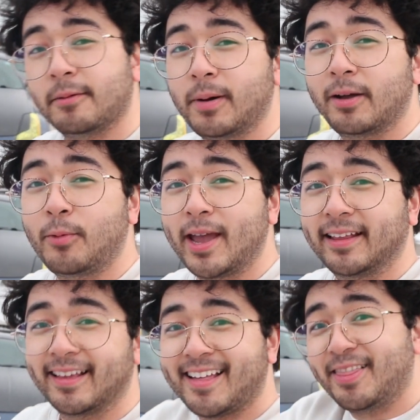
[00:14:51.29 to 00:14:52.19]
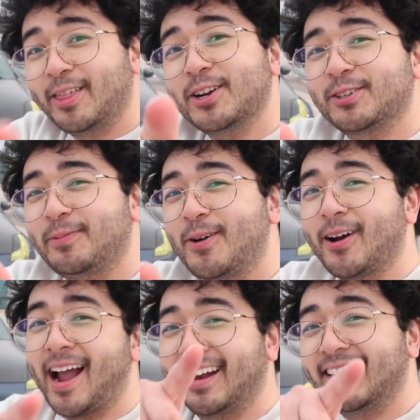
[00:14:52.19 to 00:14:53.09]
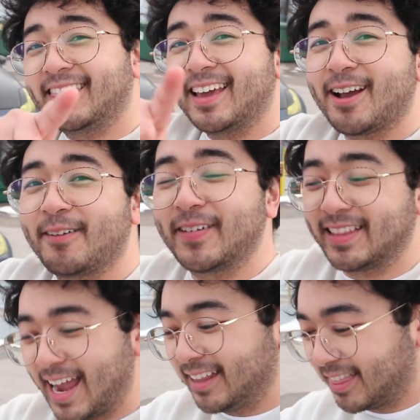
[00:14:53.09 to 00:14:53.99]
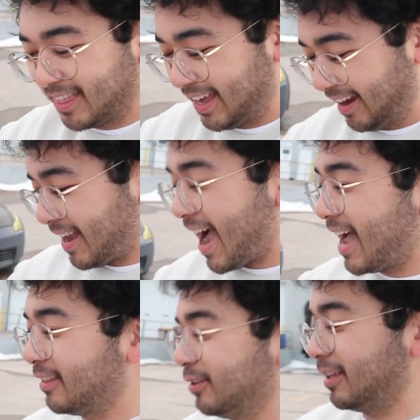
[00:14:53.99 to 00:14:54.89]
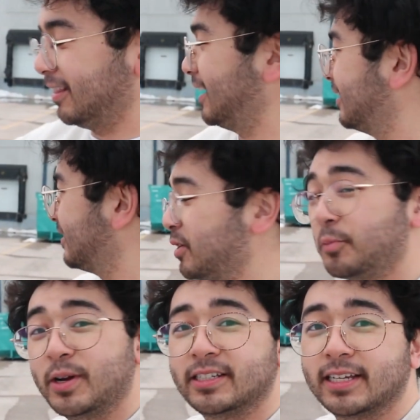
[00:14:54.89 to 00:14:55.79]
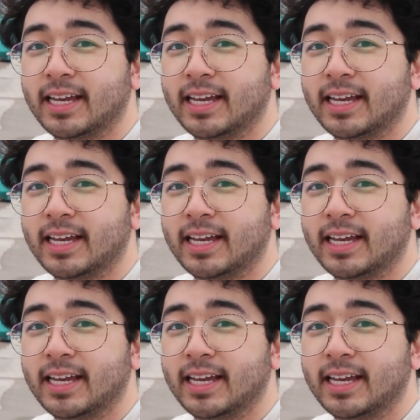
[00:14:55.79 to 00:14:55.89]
But wait, there's more. I did think of a 10th thing to add to the list, which